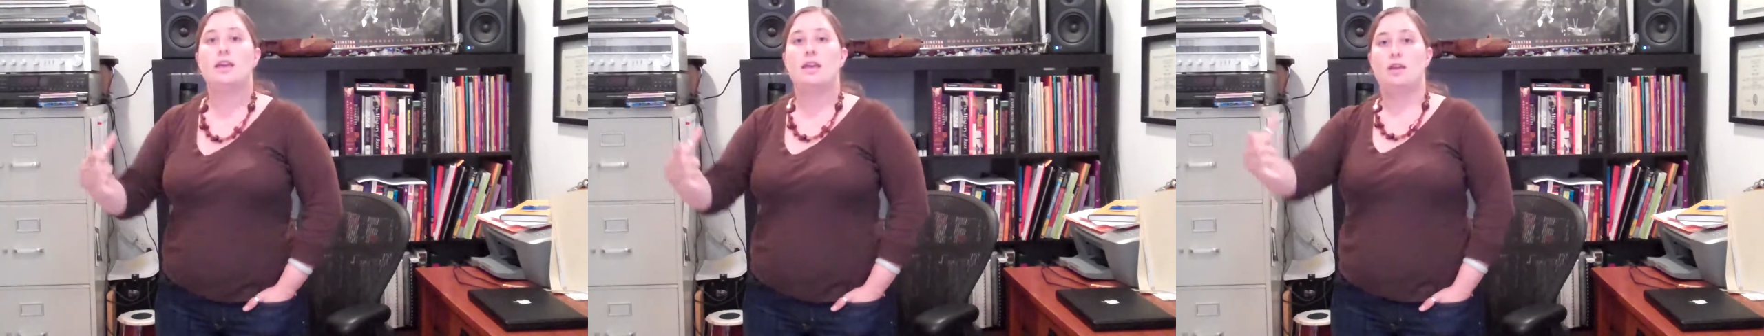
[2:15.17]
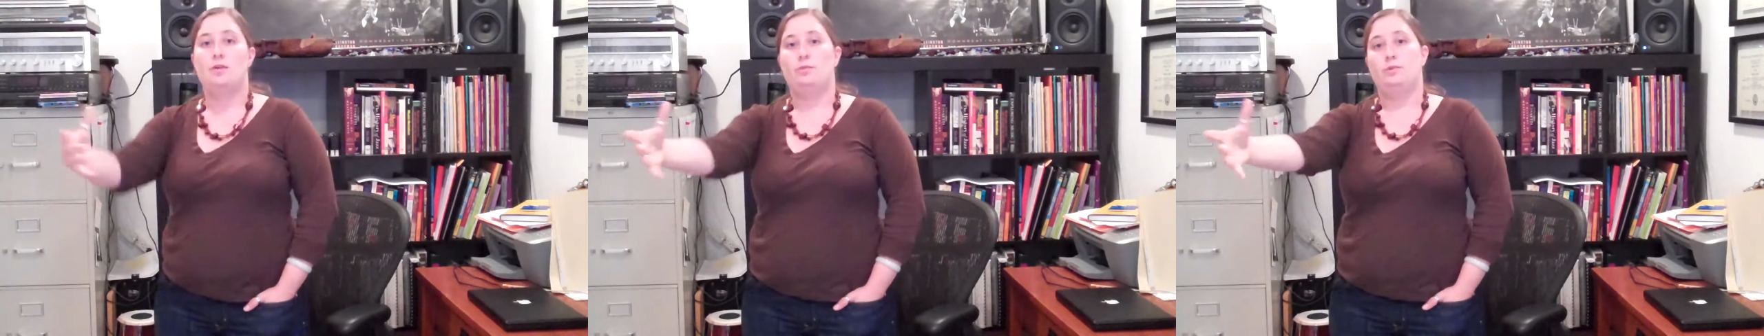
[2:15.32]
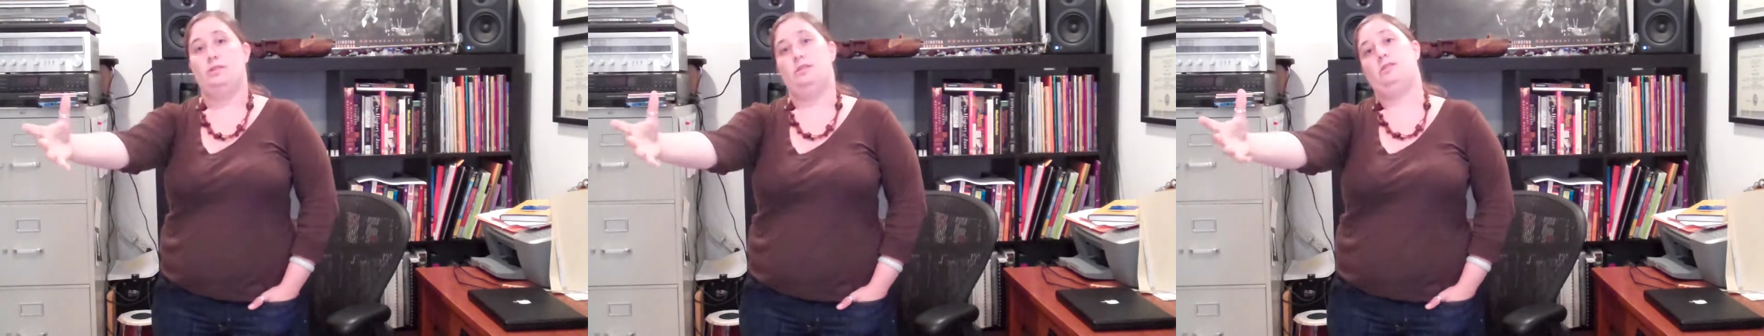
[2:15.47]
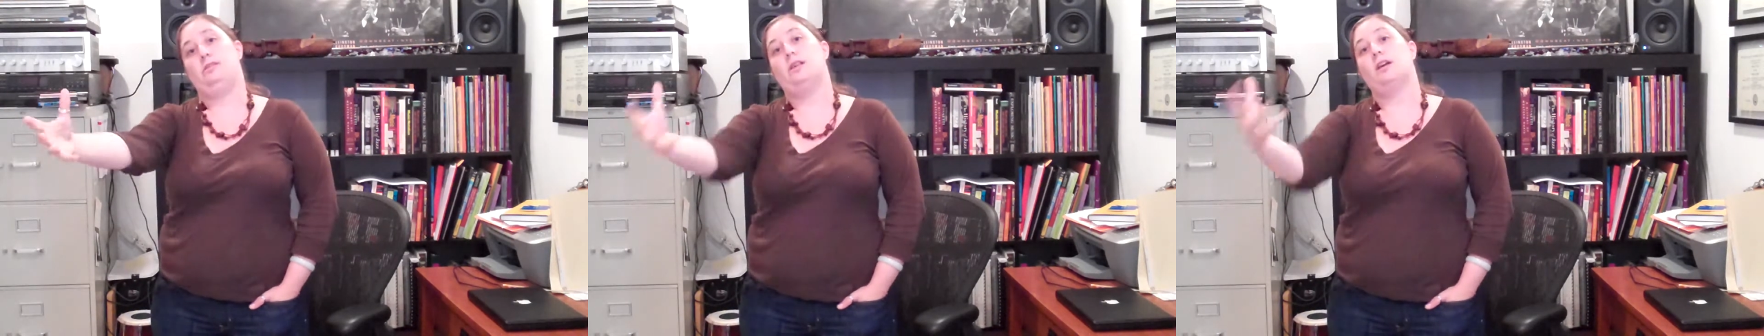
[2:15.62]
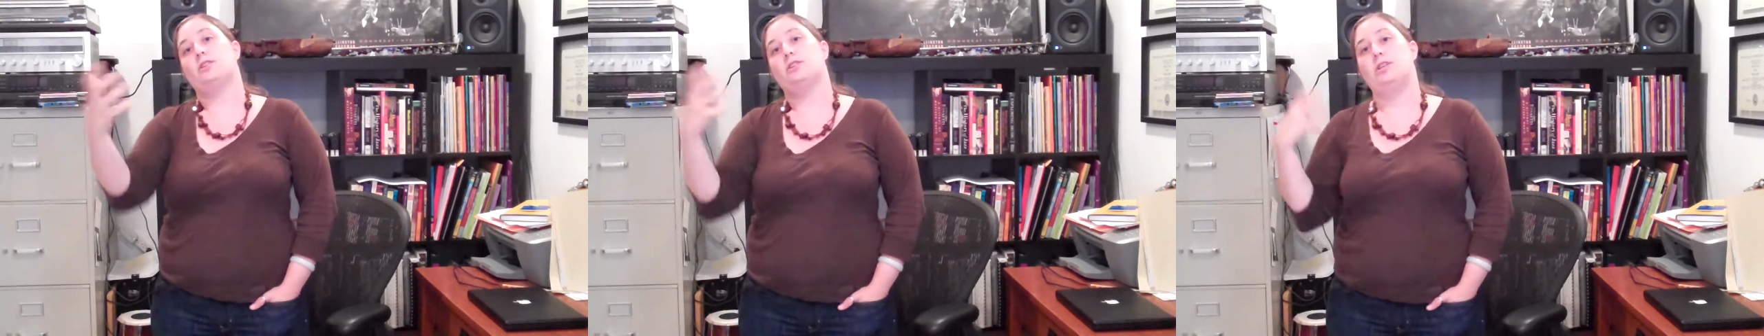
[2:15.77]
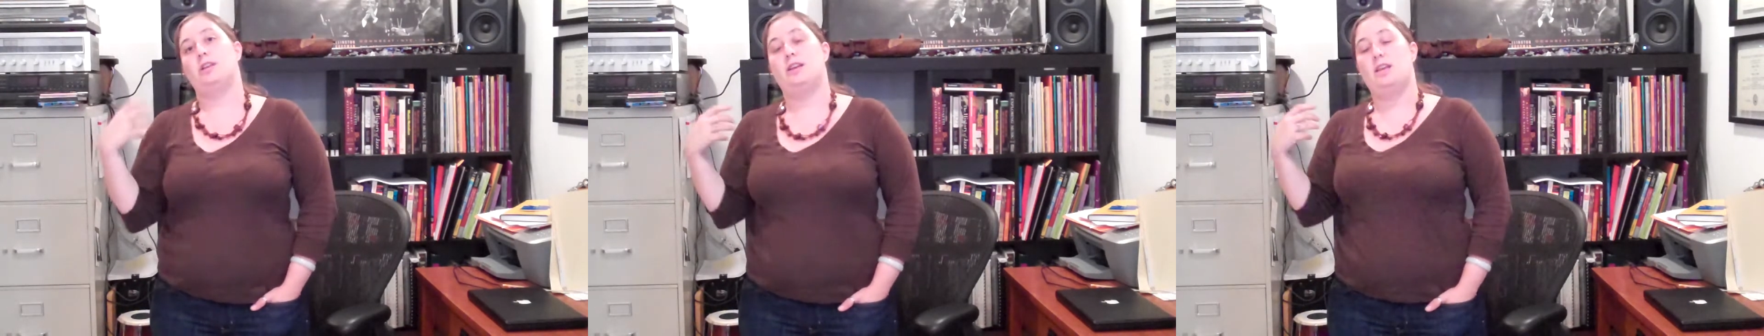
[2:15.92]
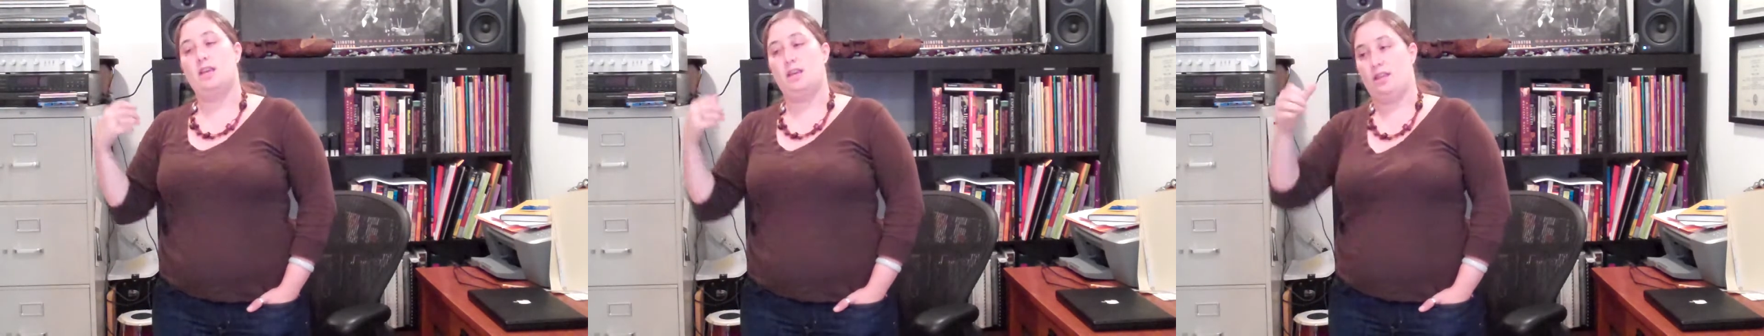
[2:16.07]
it would
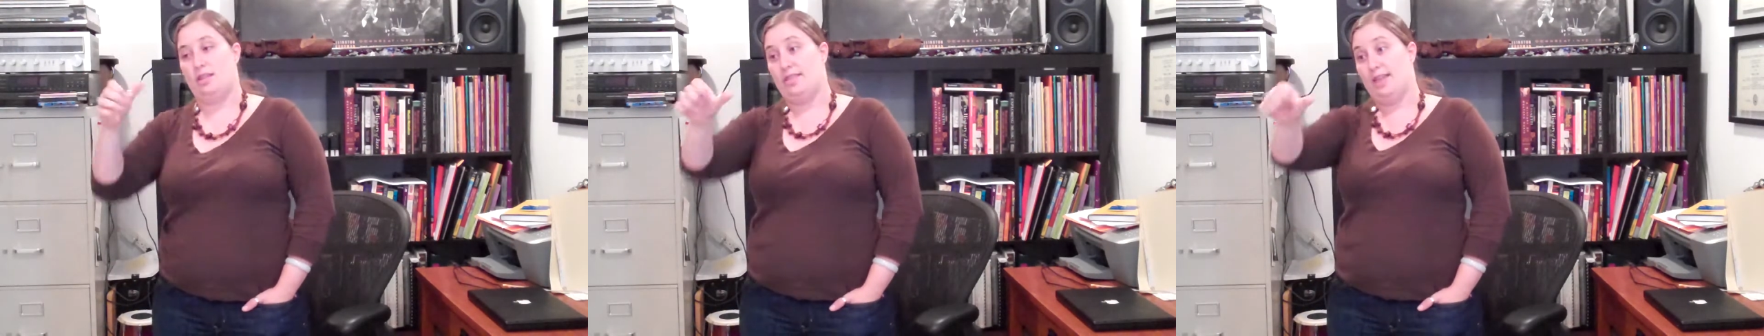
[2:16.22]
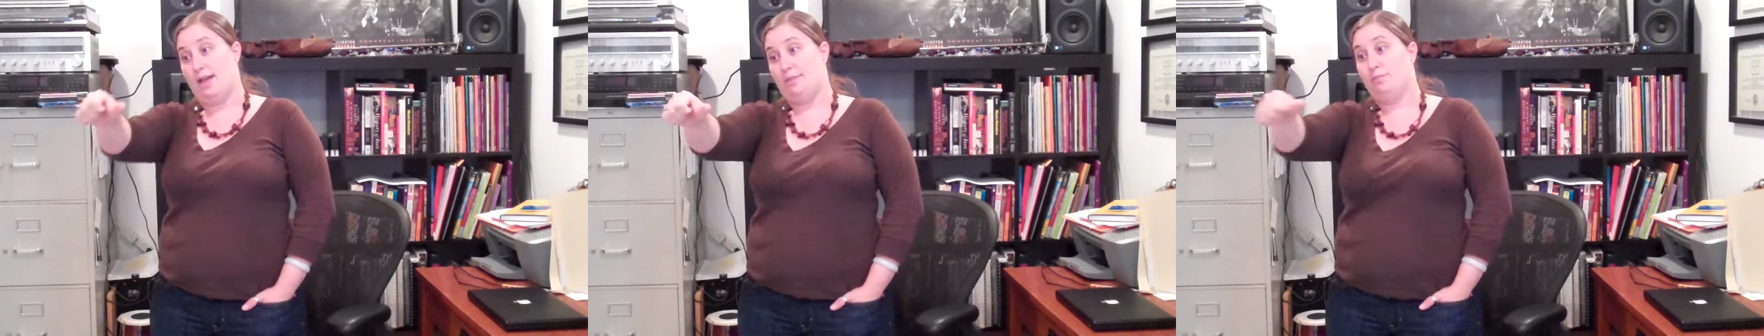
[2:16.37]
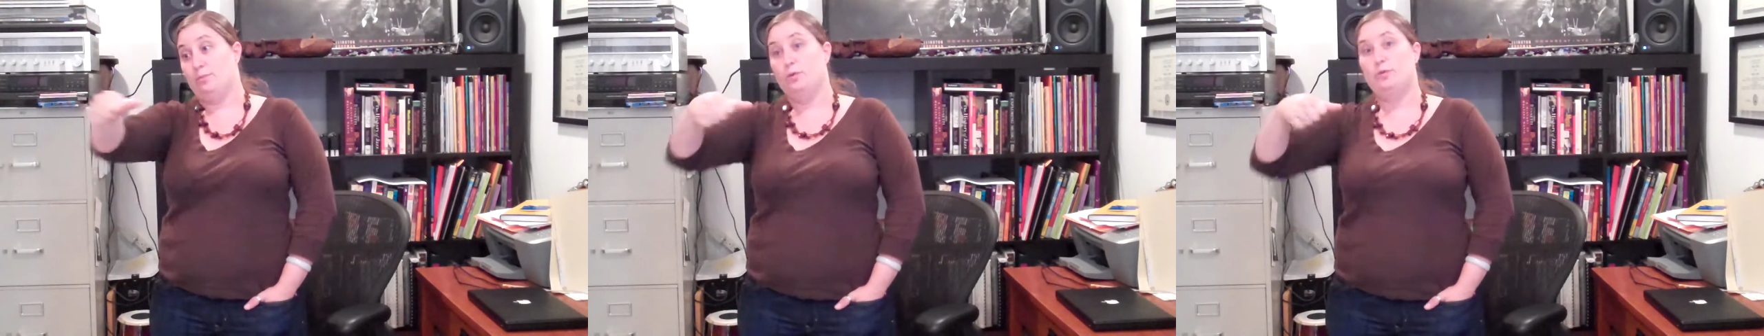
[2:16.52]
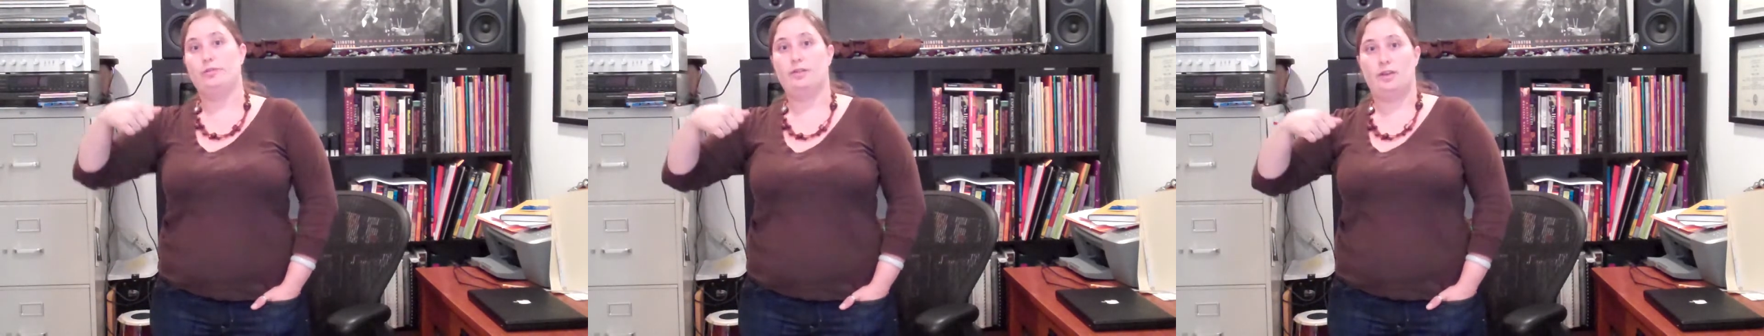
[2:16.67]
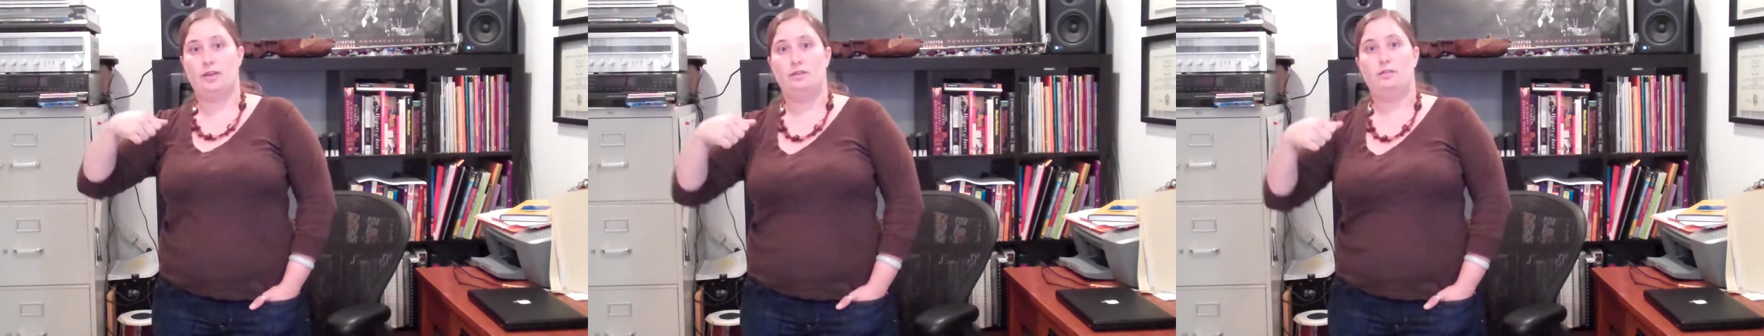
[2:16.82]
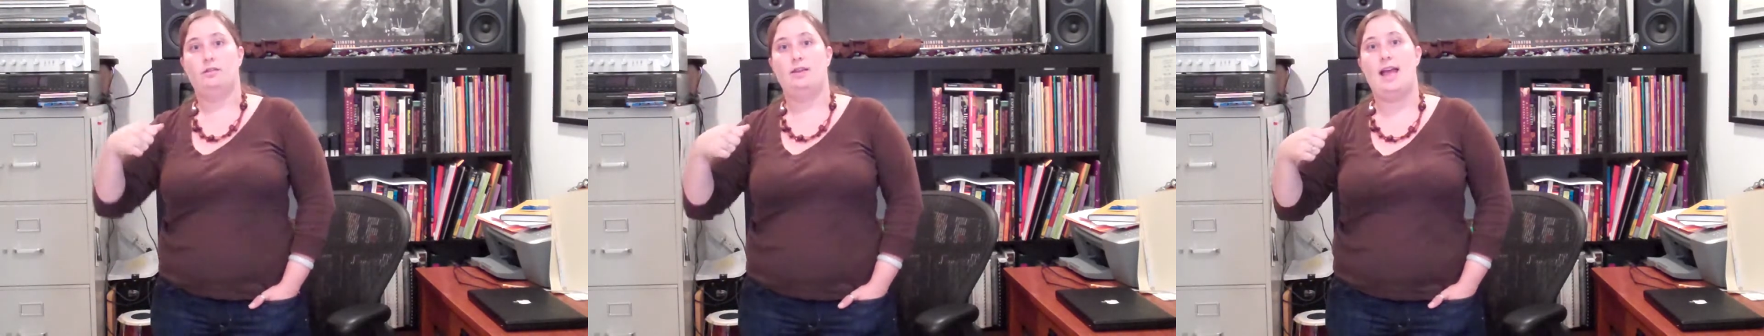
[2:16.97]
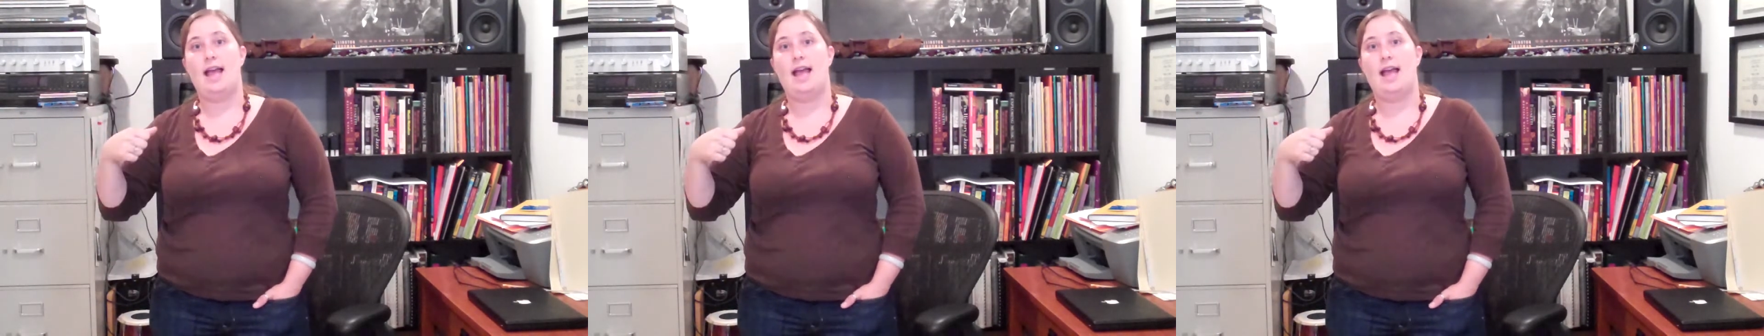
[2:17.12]
suction in, that moving